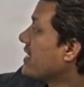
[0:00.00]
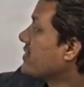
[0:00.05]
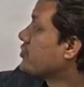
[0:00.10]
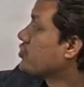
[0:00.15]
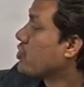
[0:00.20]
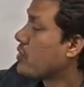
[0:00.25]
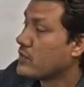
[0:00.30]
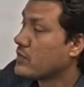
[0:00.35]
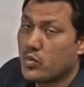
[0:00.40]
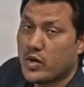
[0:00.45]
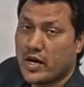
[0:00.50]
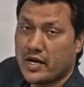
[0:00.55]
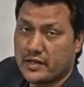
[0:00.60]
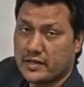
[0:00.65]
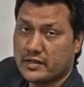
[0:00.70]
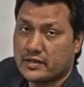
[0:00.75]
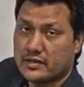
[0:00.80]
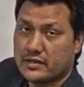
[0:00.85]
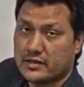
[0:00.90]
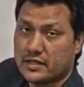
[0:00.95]
x comma y,
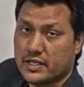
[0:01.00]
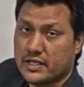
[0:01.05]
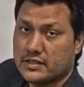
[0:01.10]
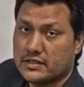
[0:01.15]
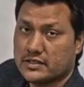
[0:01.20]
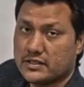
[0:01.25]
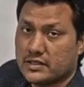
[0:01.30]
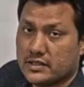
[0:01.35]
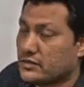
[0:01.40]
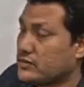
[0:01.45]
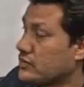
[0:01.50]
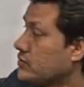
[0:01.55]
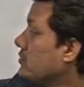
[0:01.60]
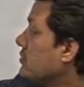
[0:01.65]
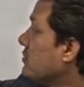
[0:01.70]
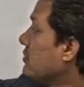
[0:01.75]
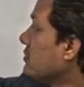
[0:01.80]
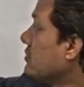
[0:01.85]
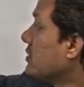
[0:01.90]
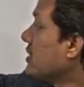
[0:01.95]
right.
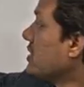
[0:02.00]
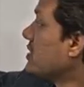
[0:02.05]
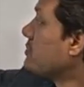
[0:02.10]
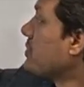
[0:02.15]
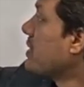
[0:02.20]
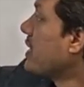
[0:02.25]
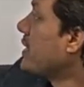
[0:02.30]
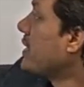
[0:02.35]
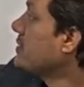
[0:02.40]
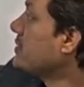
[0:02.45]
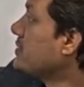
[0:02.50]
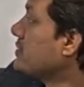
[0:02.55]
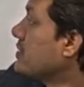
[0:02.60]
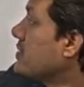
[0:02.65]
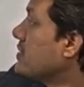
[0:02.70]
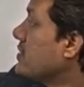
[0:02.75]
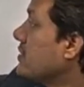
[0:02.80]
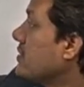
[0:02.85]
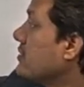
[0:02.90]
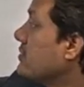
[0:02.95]
So this part,
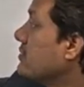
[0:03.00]
this